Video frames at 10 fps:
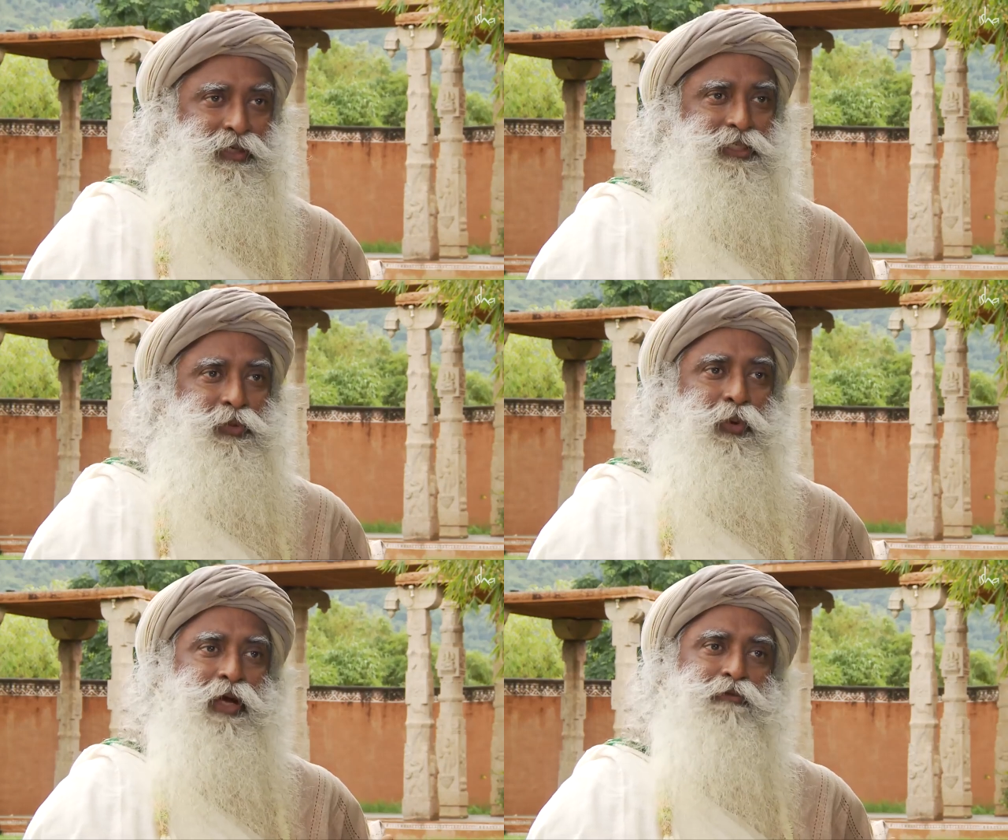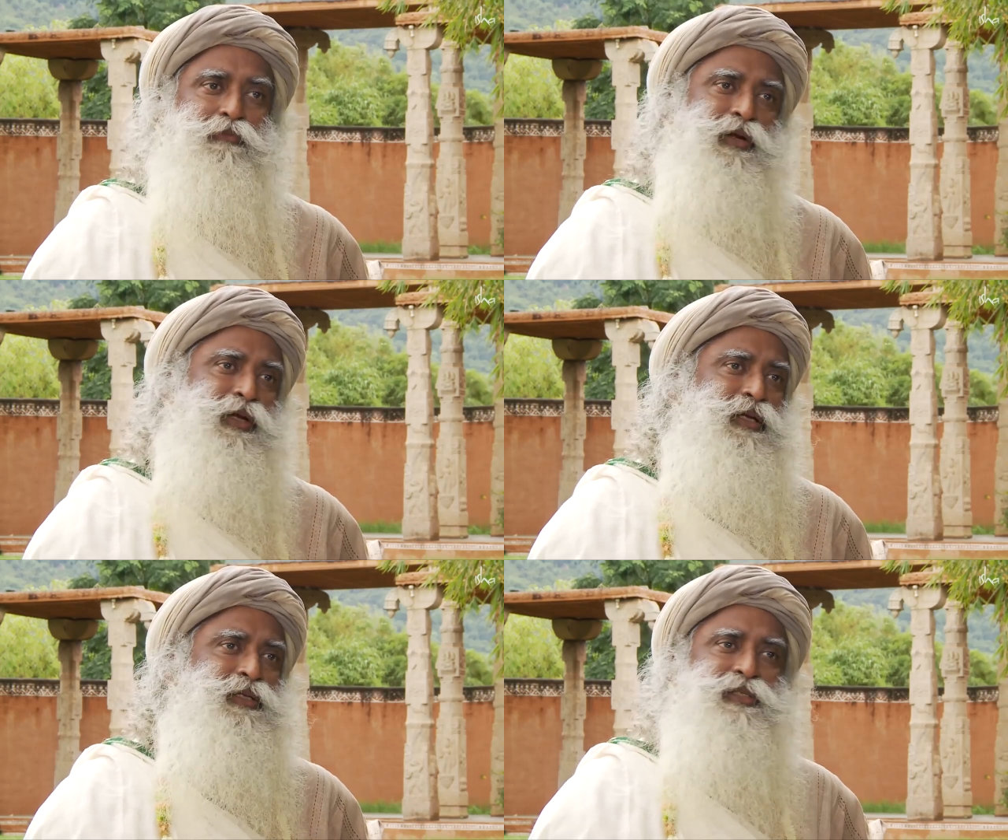is a way of
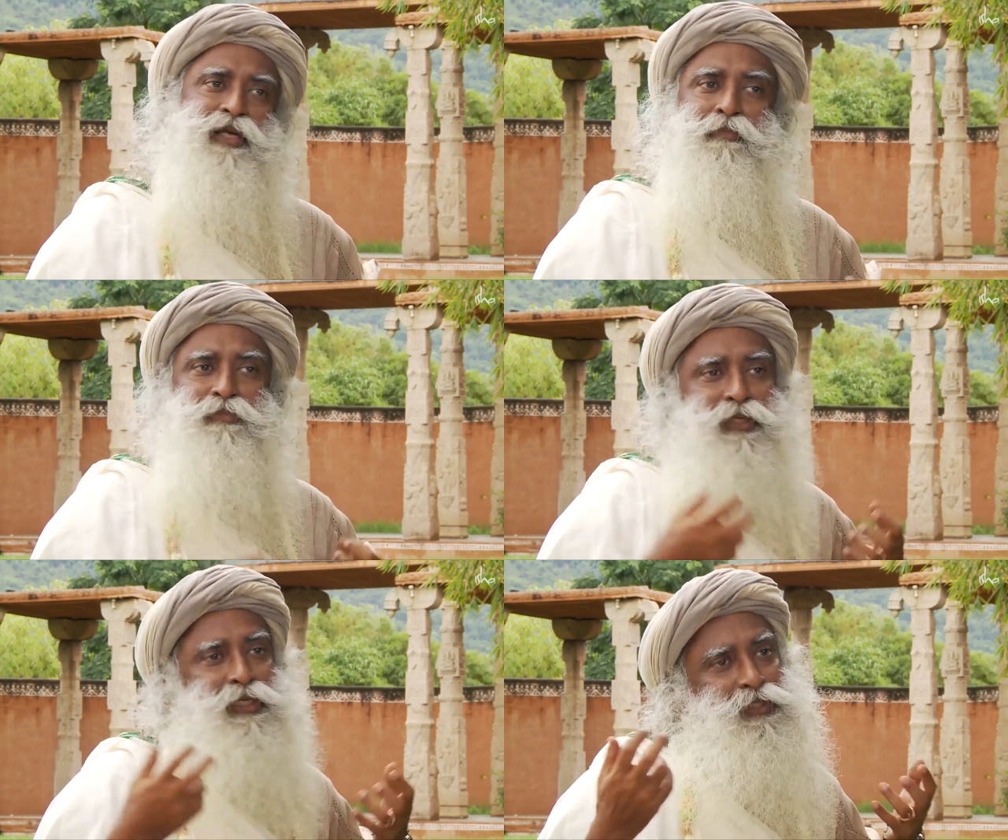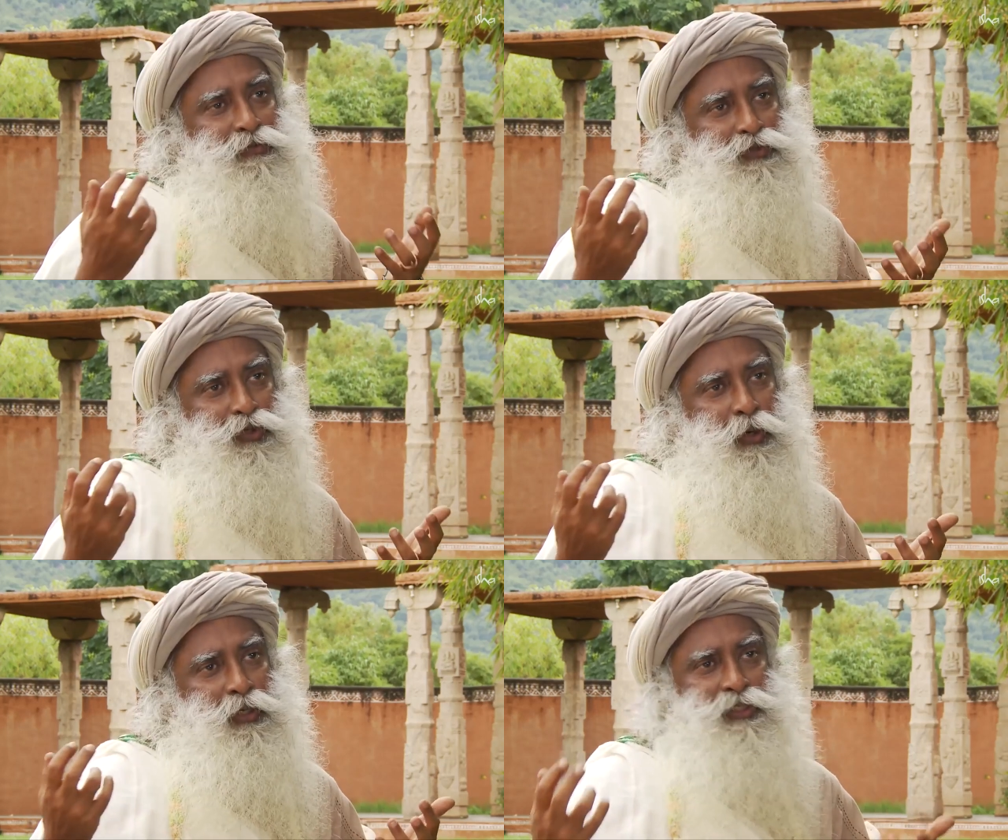bringing some sense of
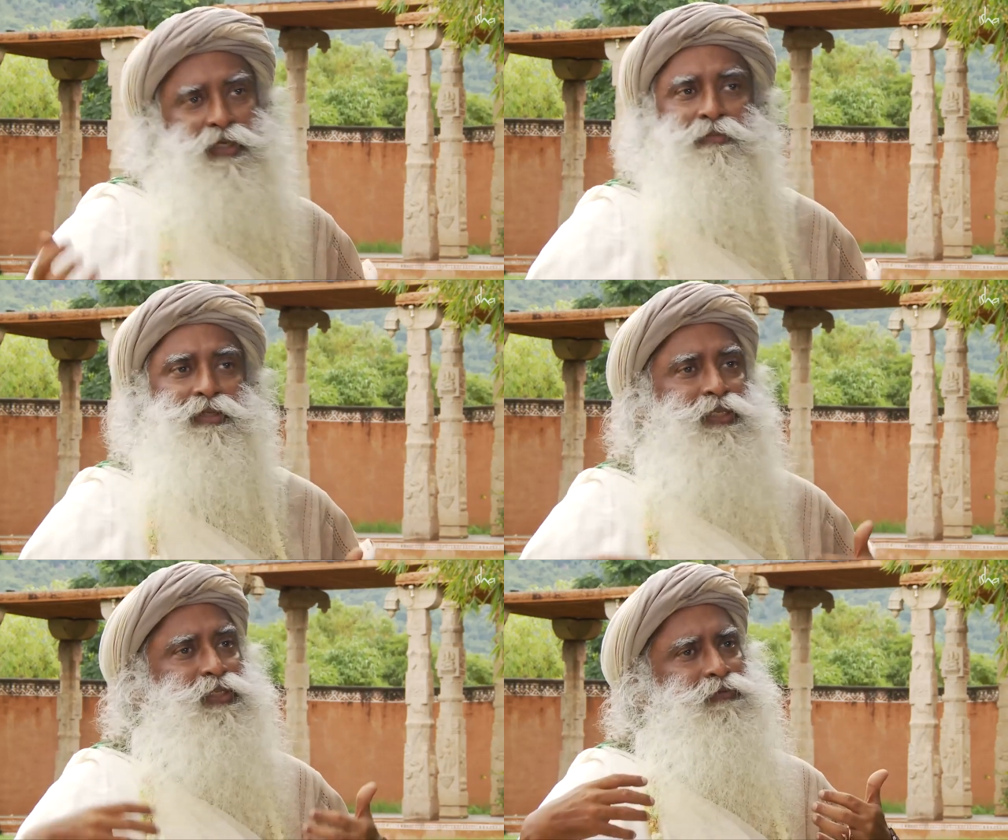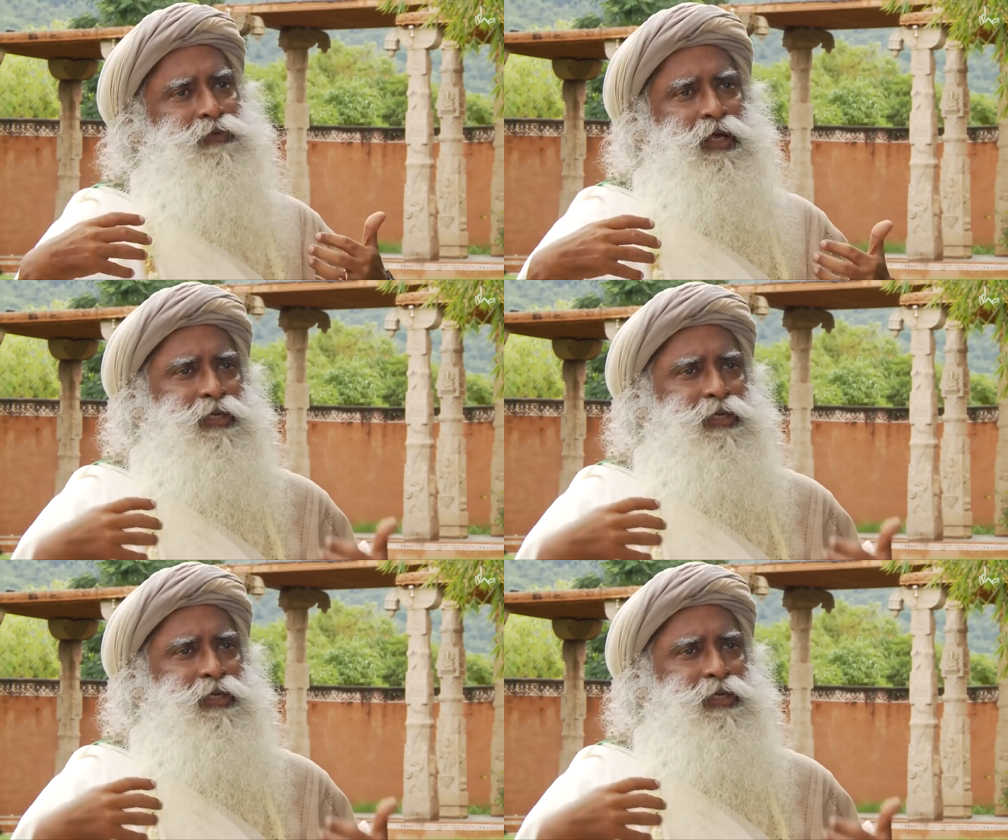joy, some sense of…